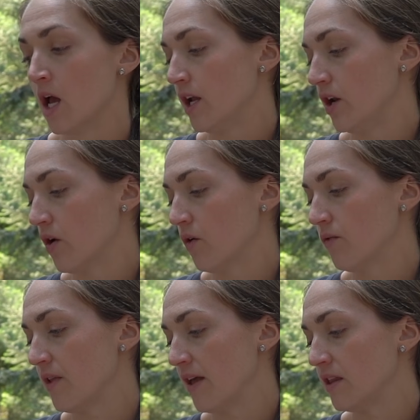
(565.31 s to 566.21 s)

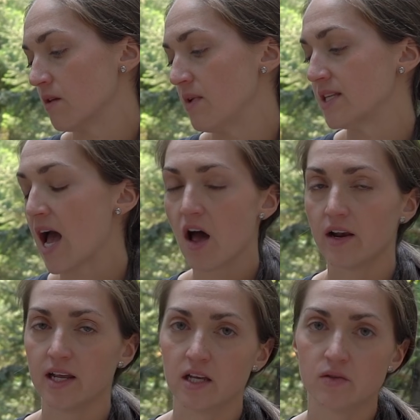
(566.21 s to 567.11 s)
I think the
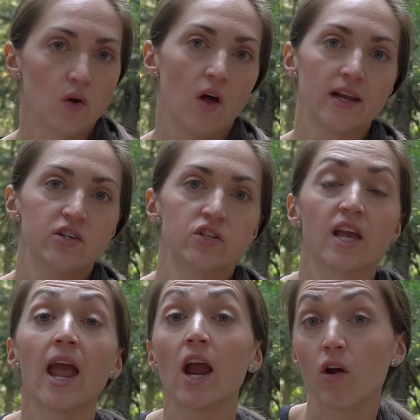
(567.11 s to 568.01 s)
mentality is, well, I can just
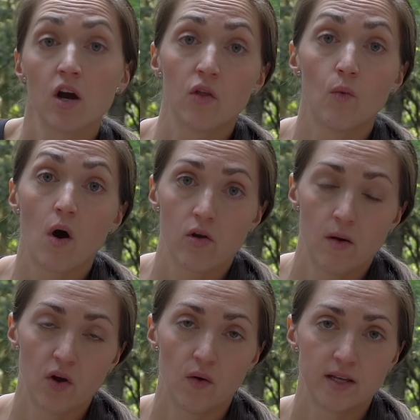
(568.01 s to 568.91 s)
carry all the water
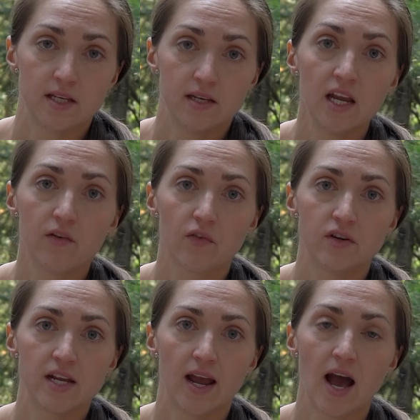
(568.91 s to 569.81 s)
I'm going to need for a
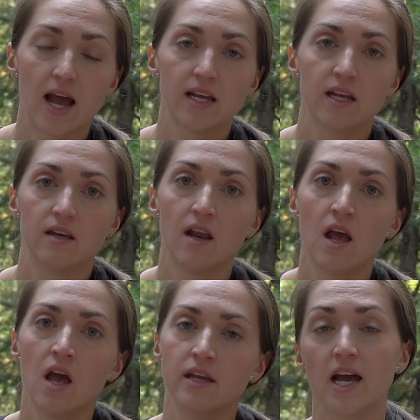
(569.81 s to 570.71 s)
day hike. And
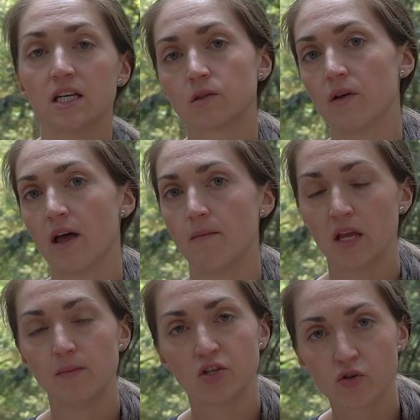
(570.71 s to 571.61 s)
yes, while that
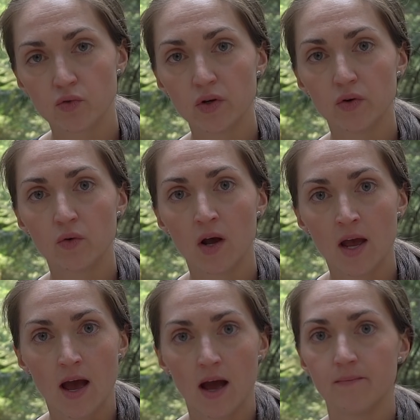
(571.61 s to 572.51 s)
may be true,
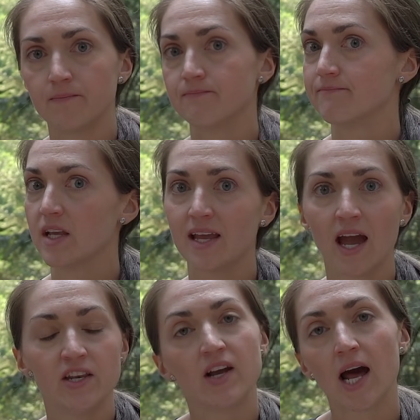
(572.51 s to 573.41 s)

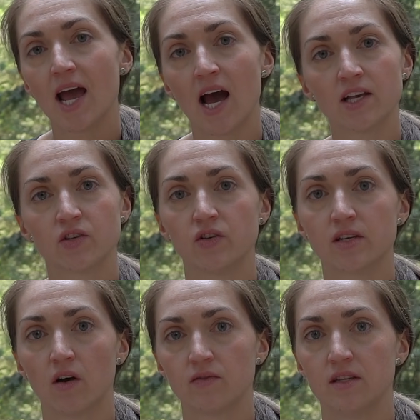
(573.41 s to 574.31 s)
again, you got to ask
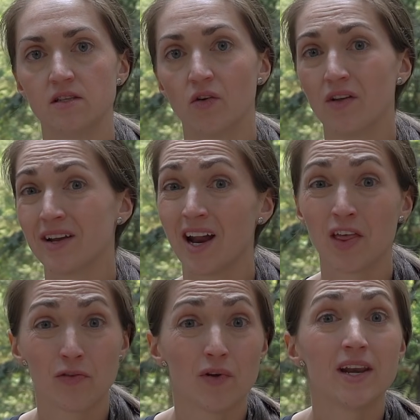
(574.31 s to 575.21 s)
yourself, since you only
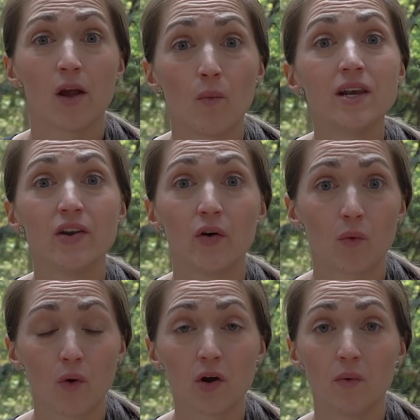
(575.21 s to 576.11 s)
got a 3-day window to
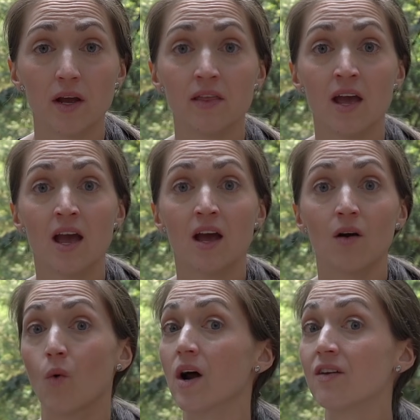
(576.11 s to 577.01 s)
work with,
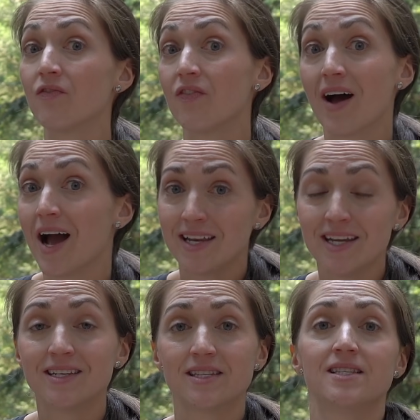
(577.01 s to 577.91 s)
what if I
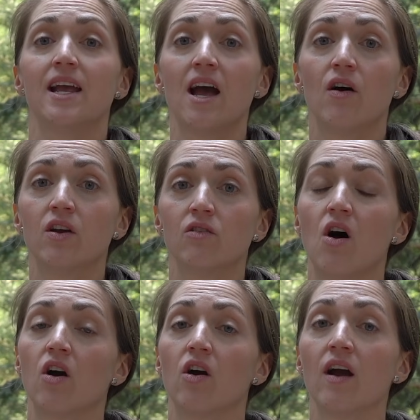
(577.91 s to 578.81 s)
need to stay out here
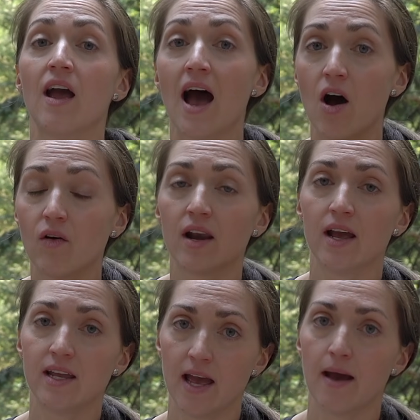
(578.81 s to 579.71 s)
longer? How can
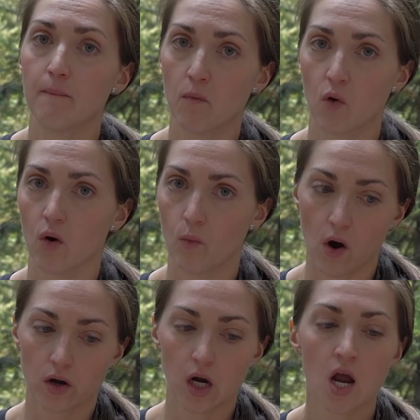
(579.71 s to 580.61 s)
I get more
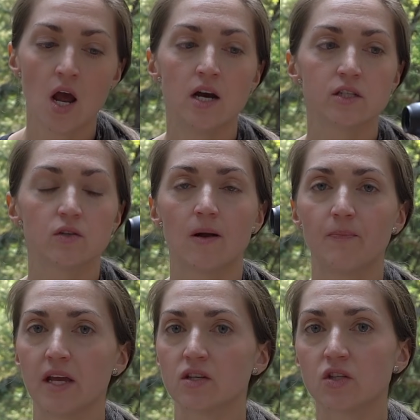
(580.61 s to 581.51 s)
water? So
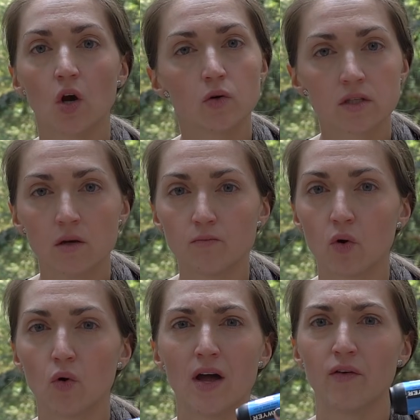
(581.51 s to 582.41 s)
something so
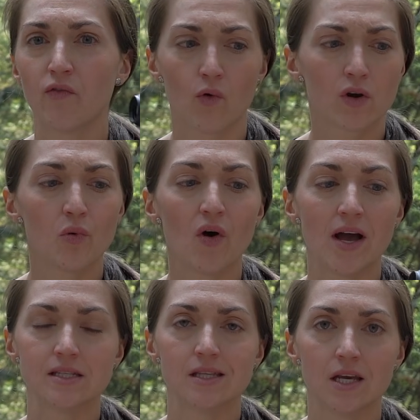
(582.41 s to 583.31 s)
simple and affordable
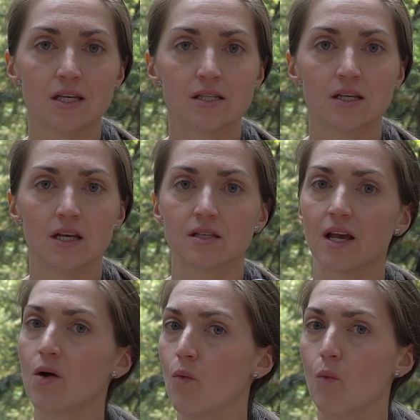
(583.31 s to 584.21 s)
as this, it's
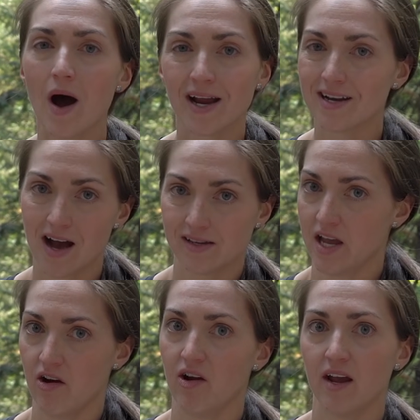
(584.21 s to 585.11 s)
like, why not
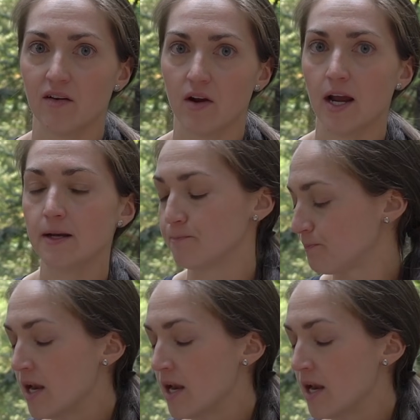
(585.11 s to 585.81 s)
carry it, right?